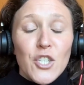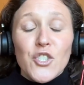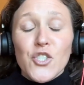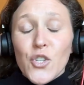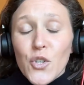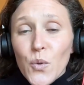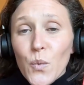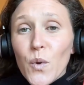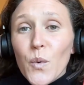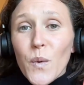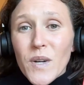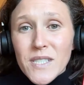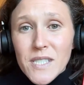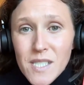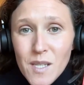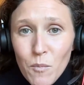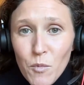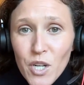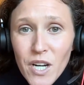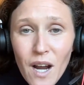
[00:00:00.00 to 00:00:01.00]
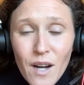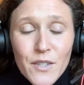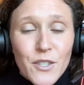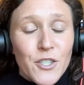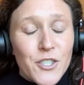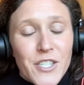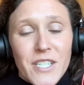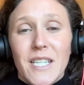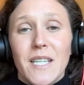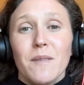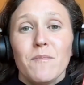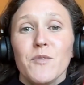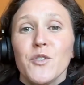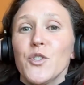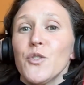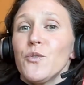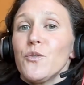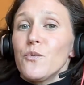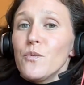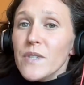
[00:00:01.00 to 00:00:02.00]
So you would want someone on your team
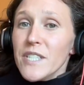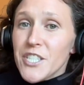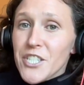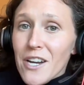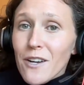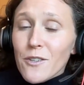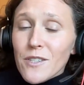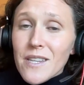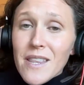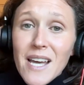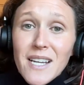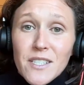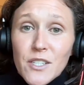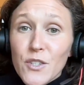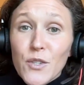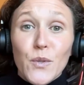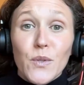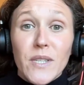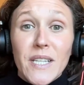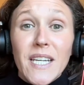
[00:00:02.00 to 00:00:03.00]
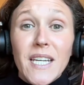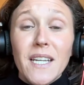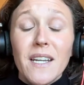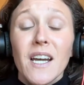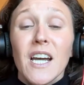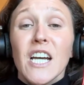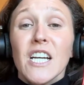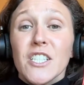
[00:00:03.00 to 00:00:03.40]
to reach out to that new lead,